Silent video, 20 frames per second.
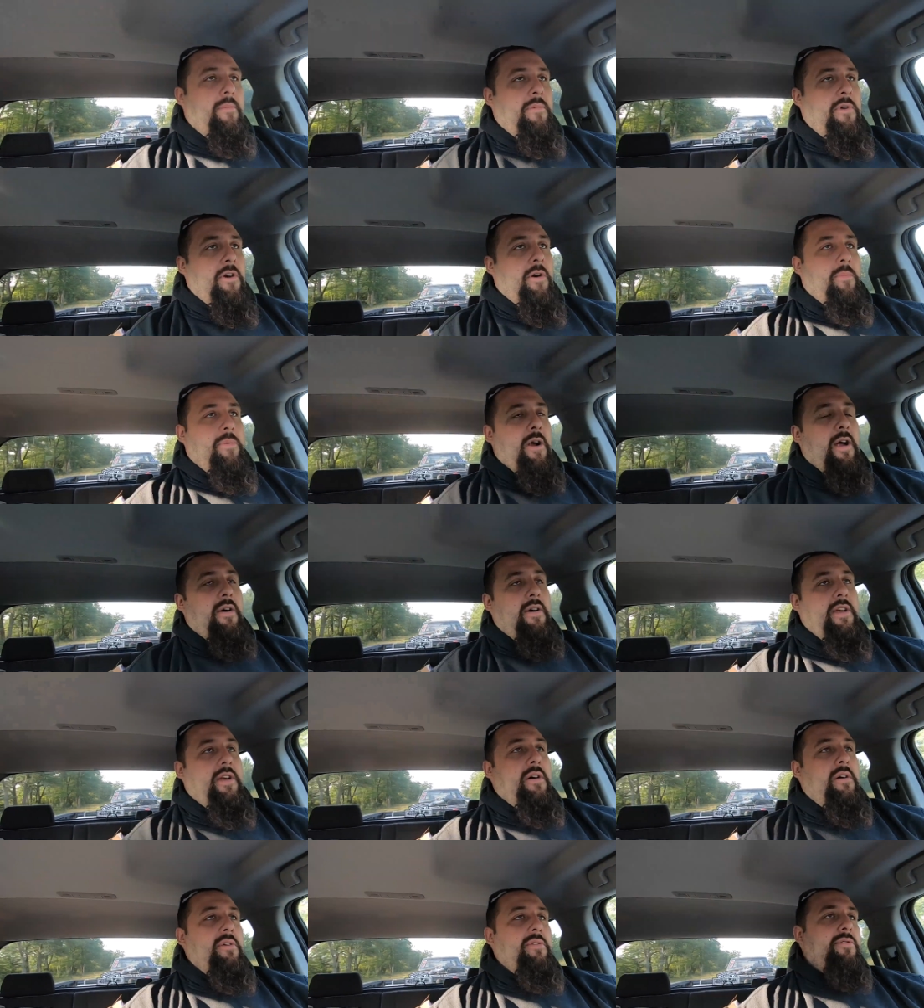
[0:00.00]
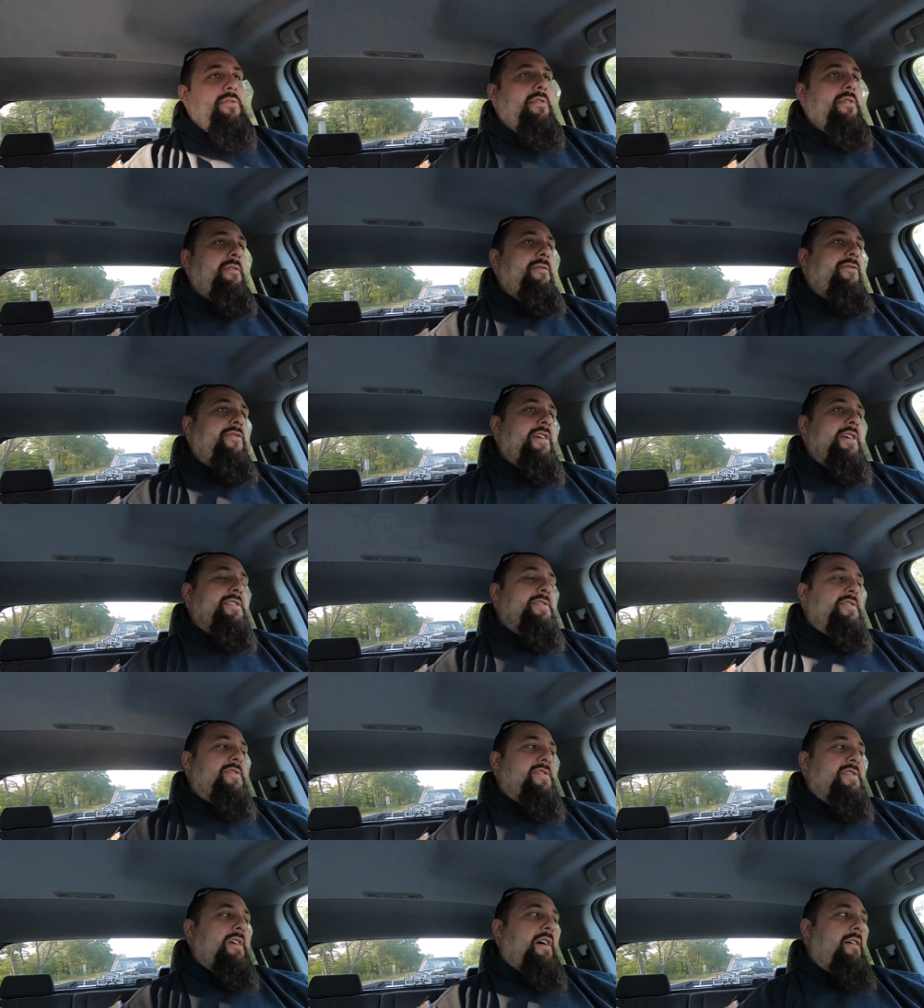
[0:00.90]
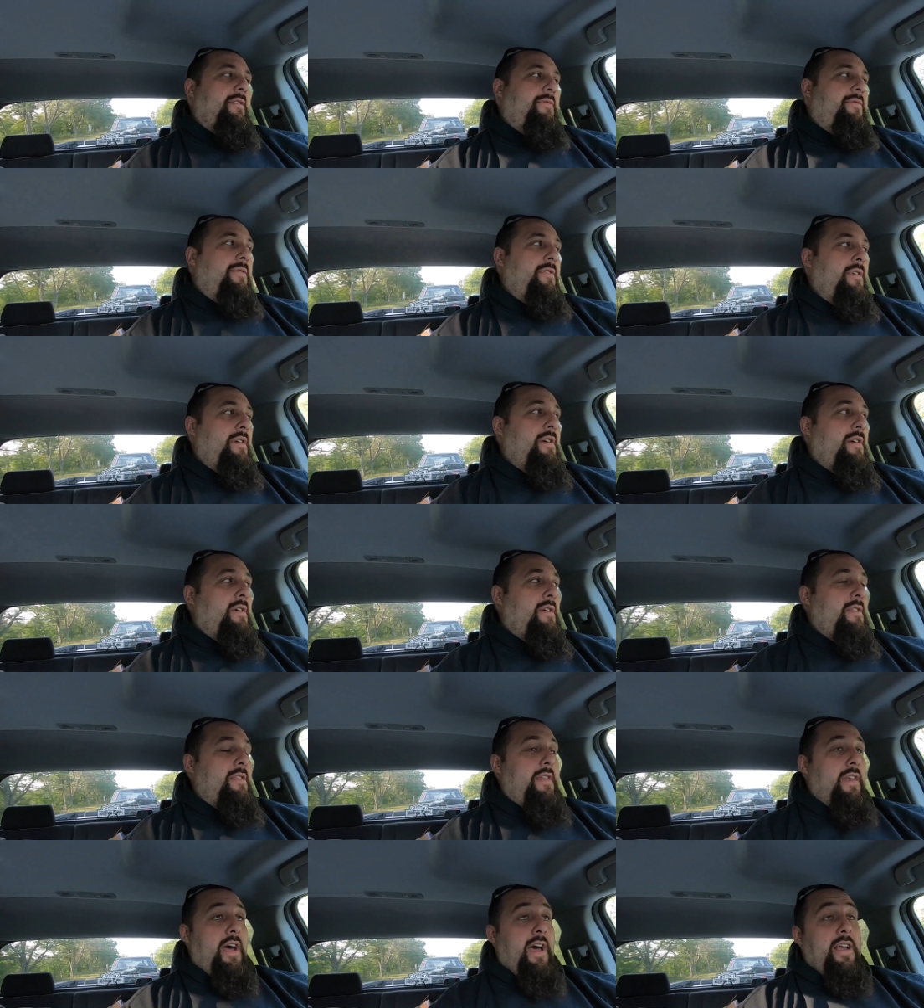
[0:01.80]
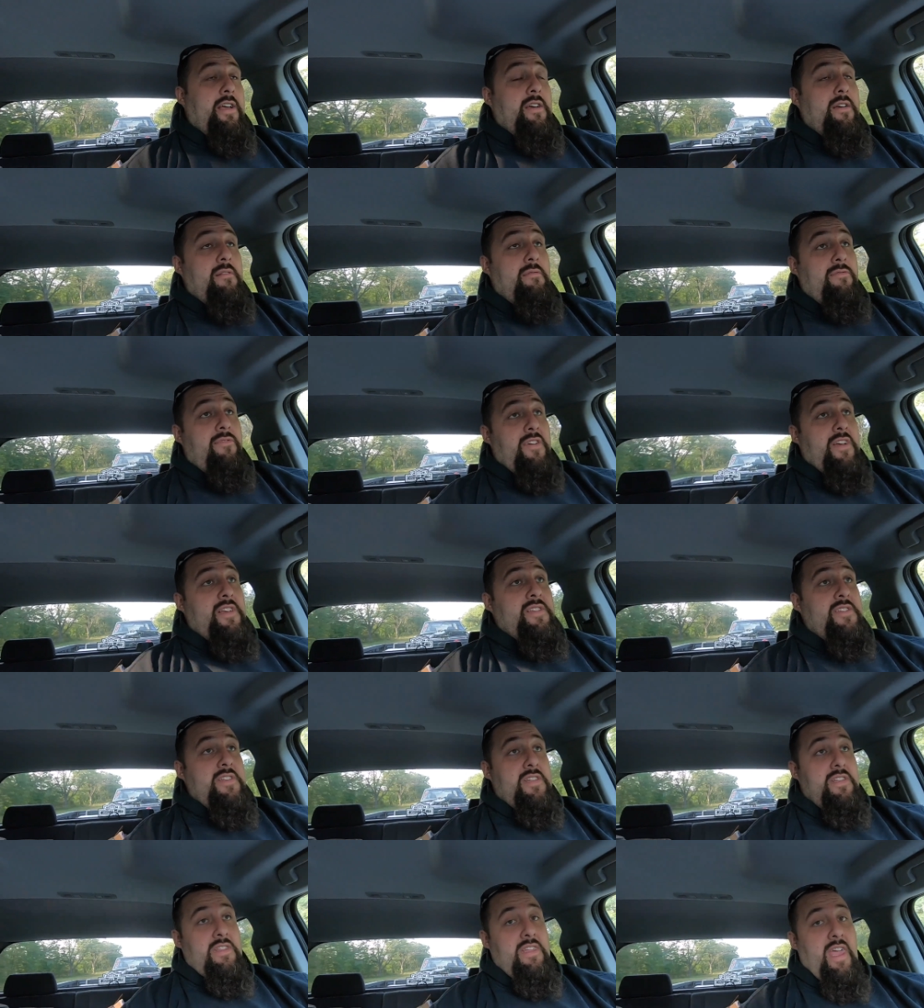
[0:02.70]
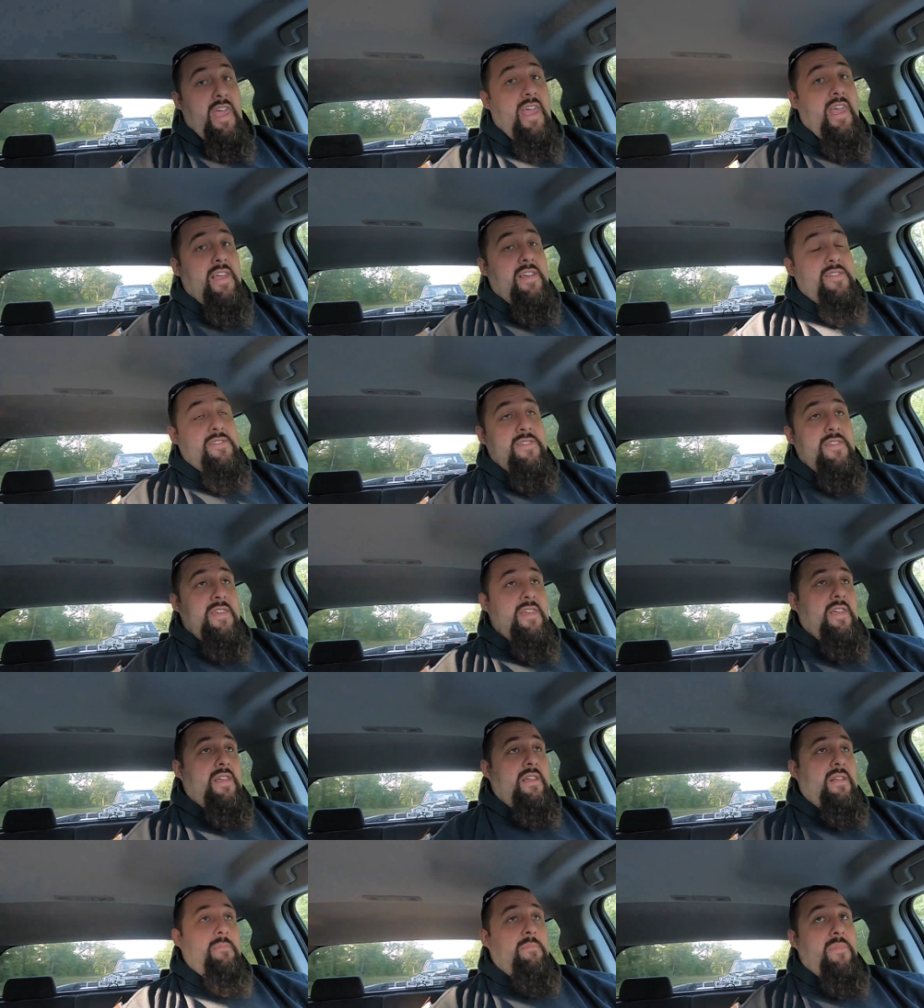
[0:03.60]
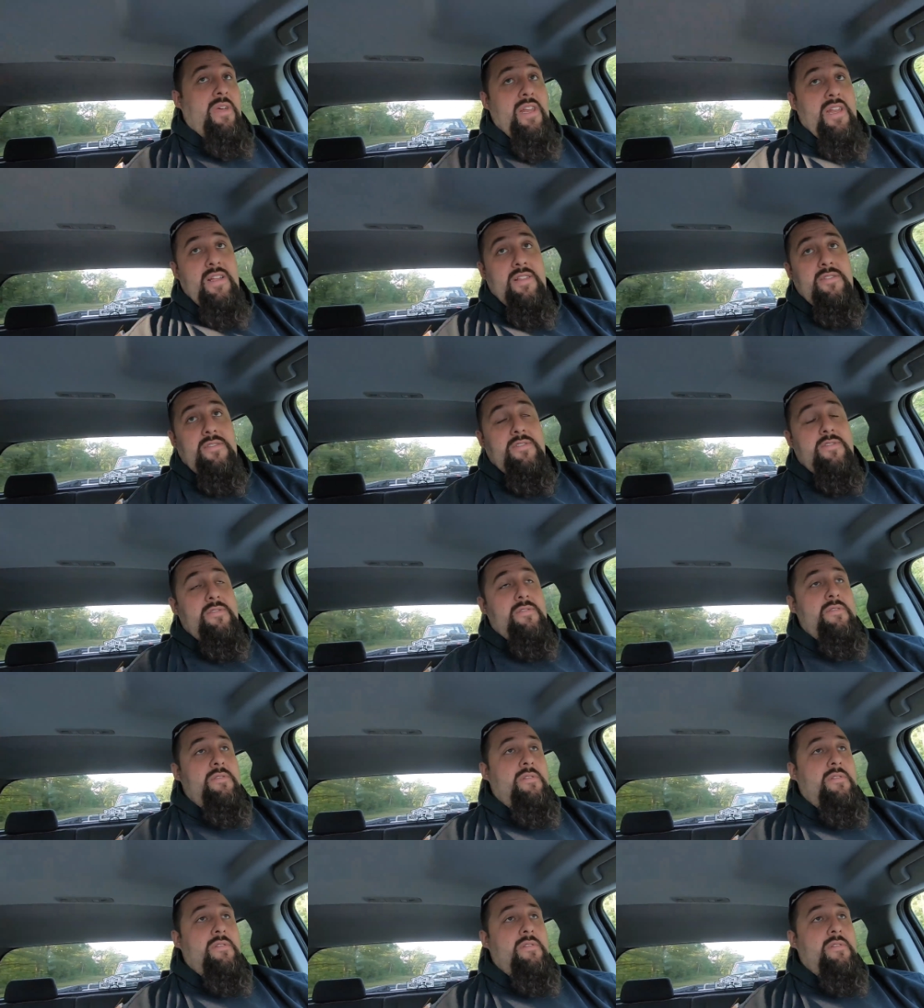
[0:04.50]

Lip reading: He'll probably go through and fix the stuff that I couldn't fix in days, in minutes,